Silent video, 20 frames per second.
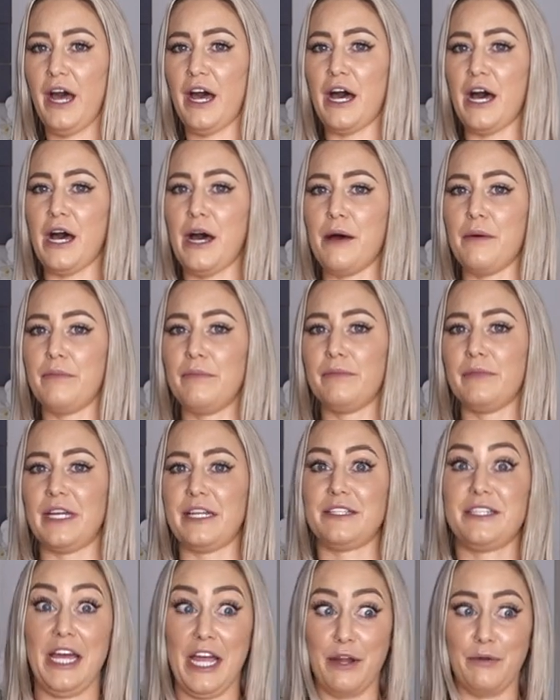um,
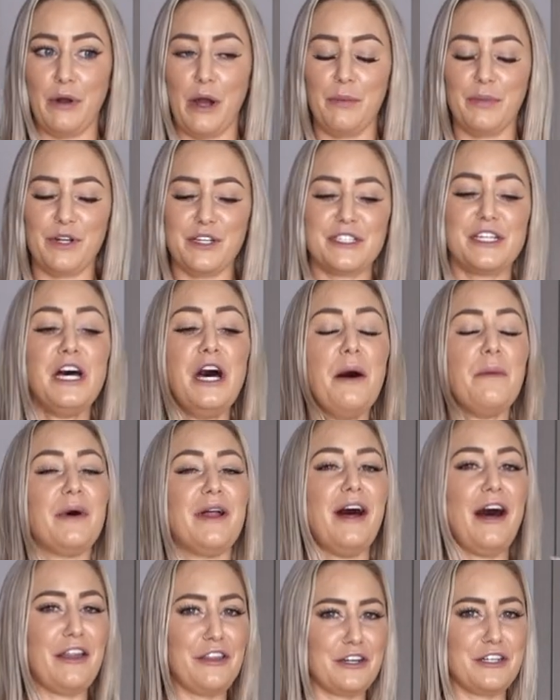like tight rompers,
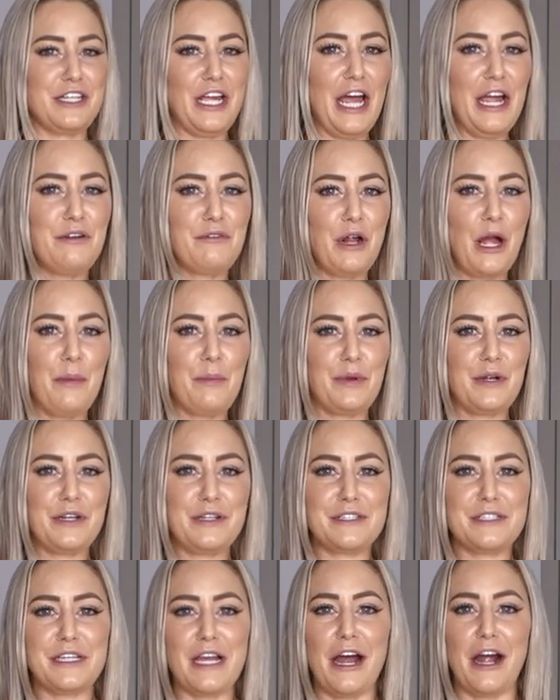but other tight
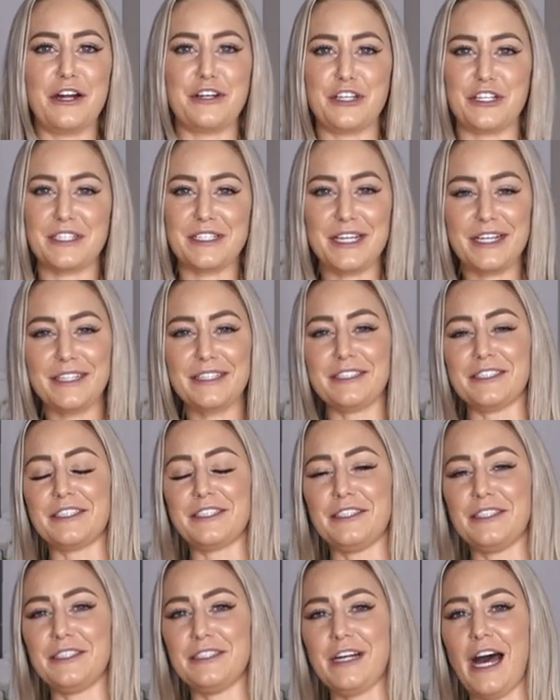rompers are just like a
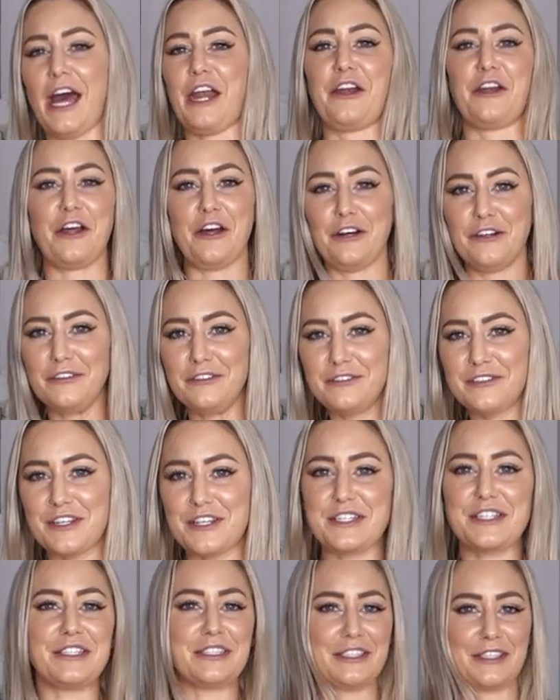little, I don't know,
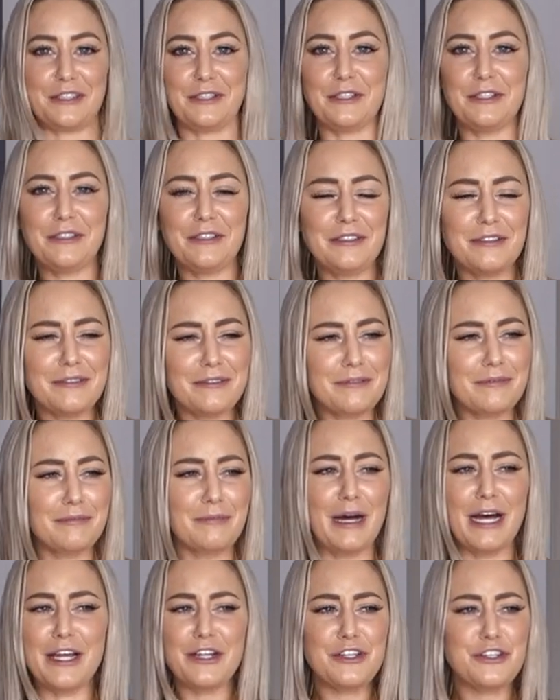just a little
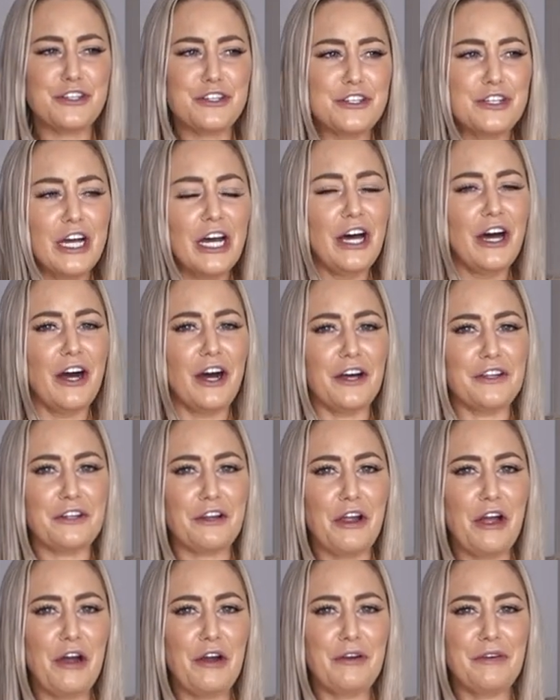much on
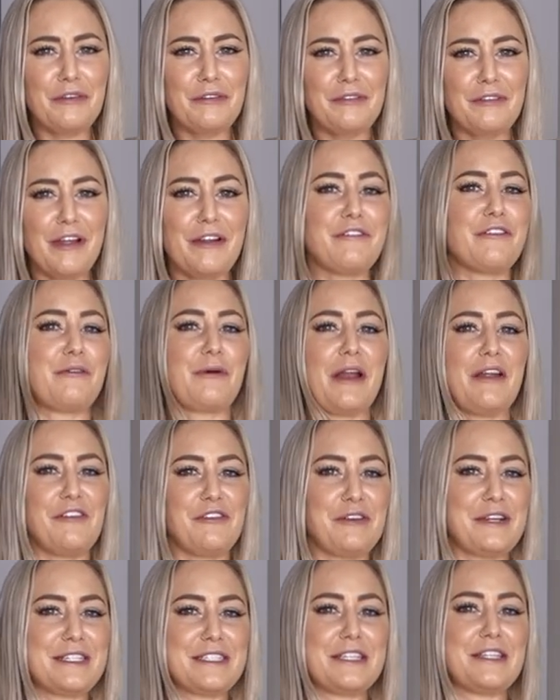their own. And for whatever
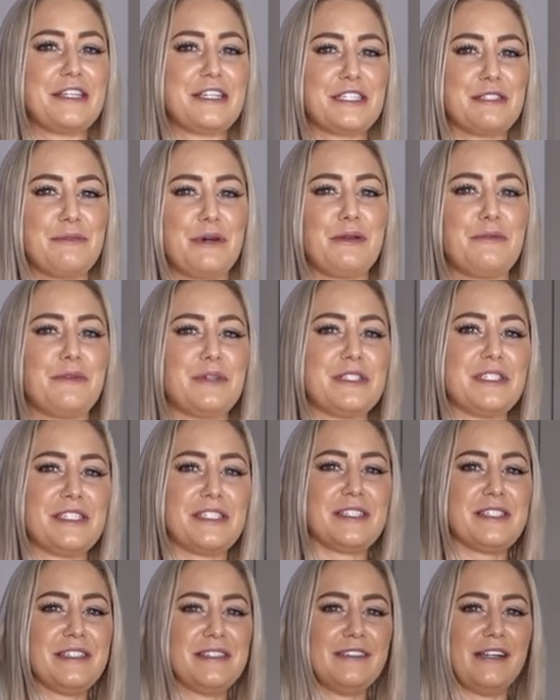reason, this one
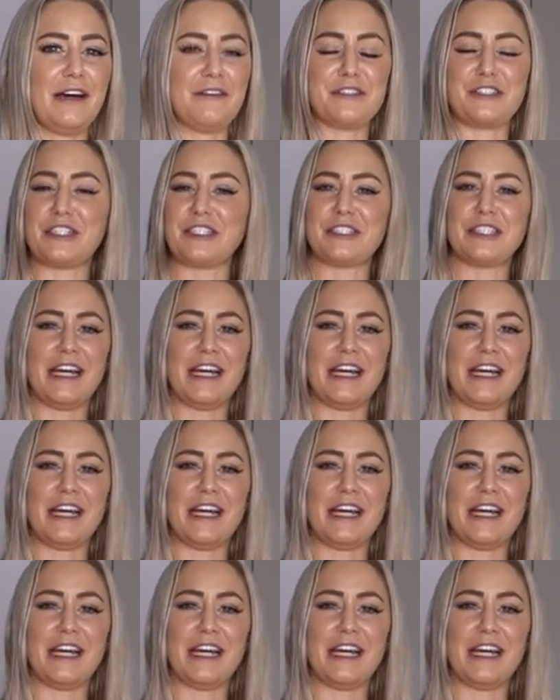was, I was just